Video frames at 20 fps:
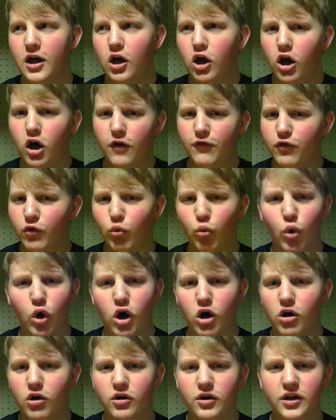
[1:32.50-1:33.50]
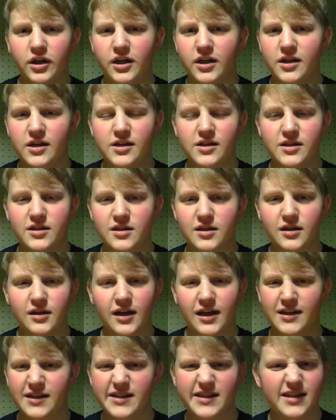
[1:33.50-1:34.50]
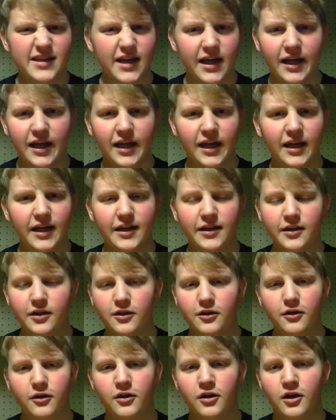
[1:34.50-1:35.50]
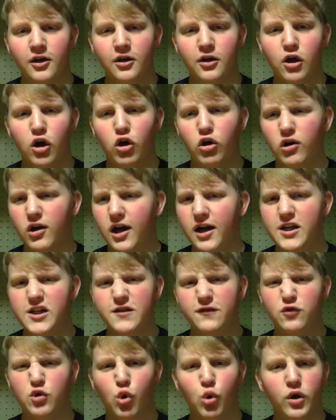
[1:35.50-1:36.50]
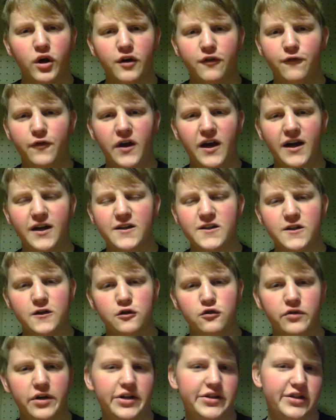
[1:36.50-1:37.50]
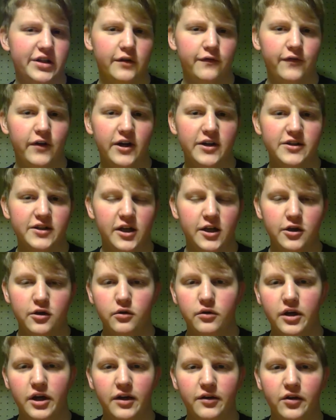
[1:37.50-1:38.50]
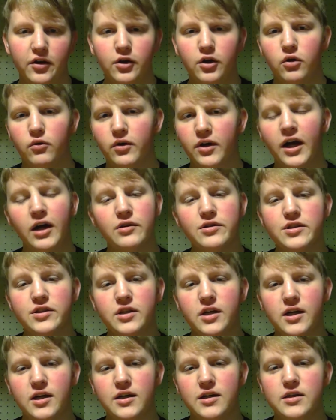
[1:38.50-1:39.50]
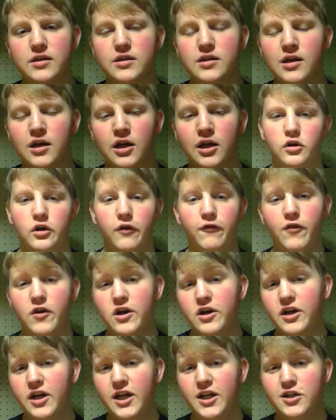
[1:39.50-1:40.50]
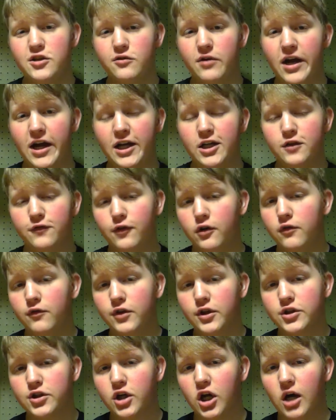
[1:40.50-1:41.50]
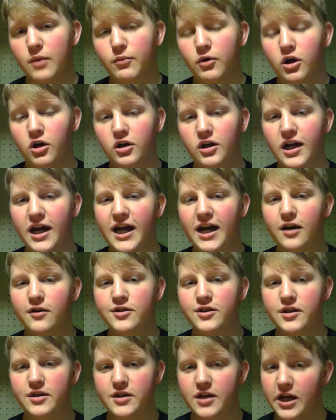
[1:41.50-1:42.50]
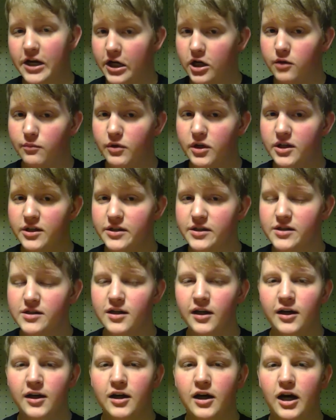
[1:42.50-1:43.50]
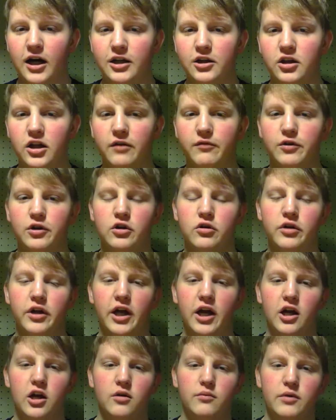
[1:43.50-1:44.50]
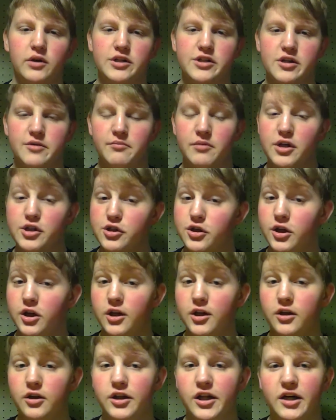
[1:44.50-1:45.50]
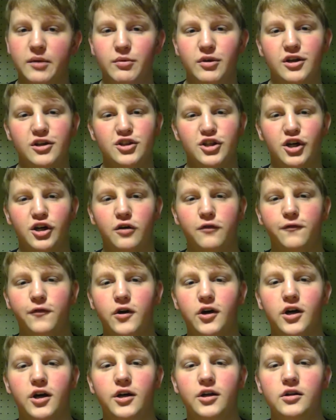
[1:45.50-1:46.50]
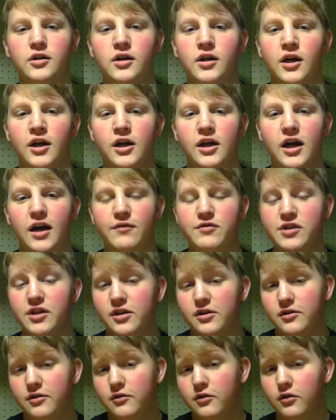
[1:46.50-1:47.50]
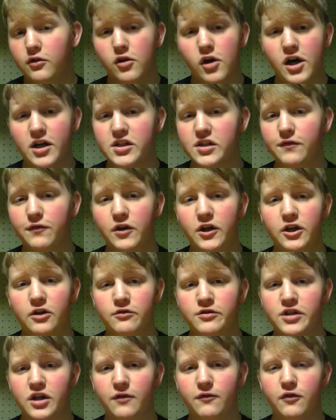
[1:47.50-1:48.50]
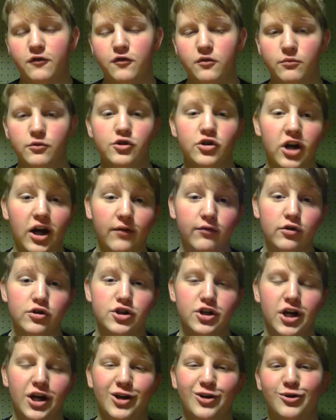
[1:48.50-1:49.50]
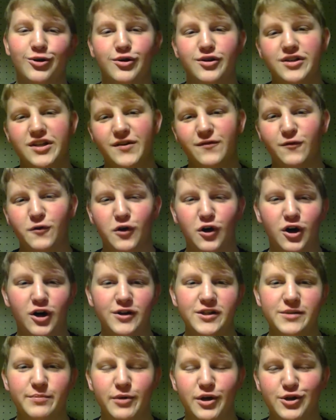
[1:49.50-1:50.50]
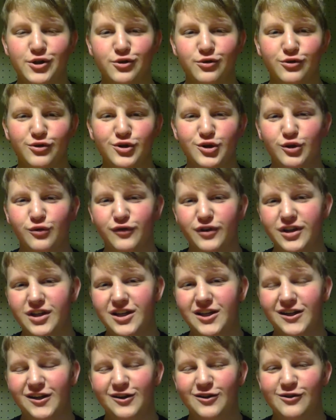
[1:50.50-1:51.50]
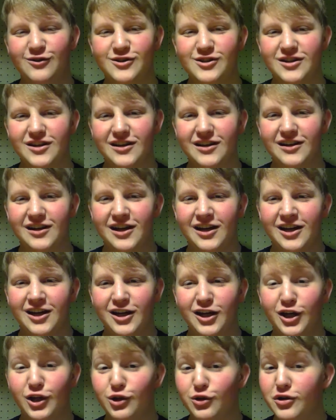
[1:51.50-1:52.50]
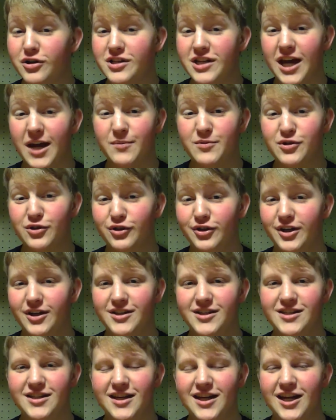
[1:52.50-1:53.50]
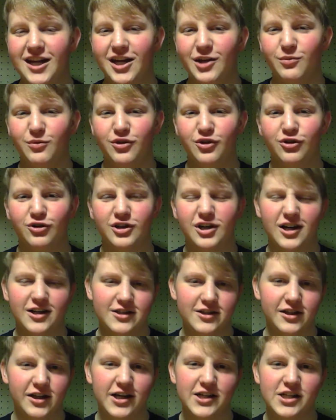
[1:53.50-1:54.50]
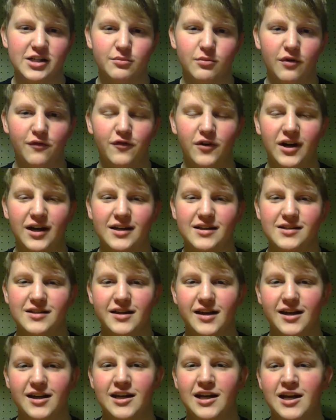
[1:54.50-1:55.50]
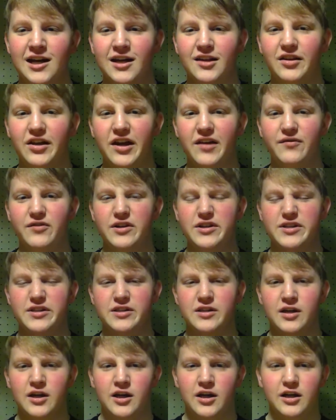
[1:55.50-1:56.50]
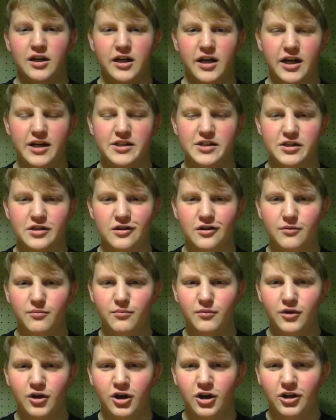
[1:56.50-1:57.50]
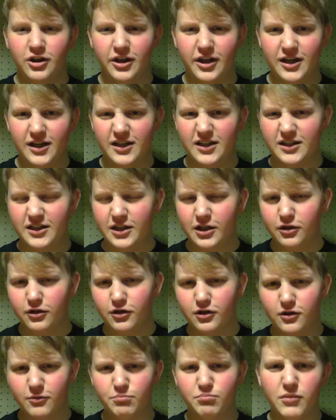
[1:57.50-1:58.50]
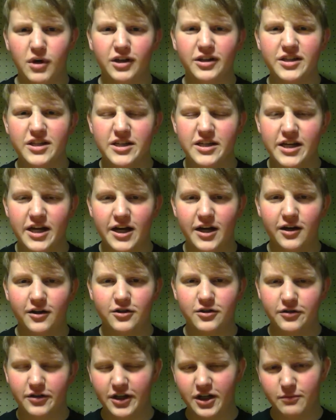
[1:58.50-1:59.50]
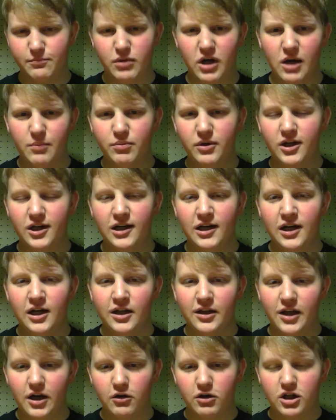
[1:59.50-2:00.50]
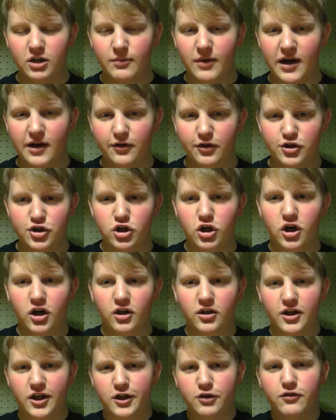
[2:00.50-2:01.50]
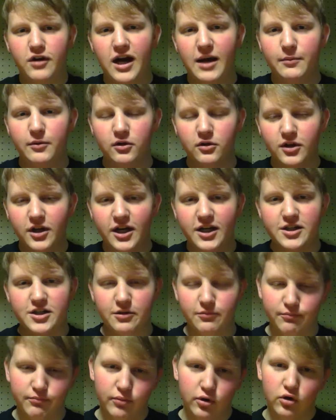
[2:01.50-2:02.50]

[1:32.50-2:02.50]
off the wall it is and insane and all kinds of gory effects and crazy effects they do there that no one else does a very interactive, over the top haunted house is Erebus. I'd love to go to Erebus in Michigan. That'd be a ton of fun. I've seen lots of videos of it from Travel Channel and different haunt specials over the years, and it looks absolutely insane with all kinds of custom effects. Like they have this custom like killer monkey character like a puppet that'll come out of the dark and like grab your legs and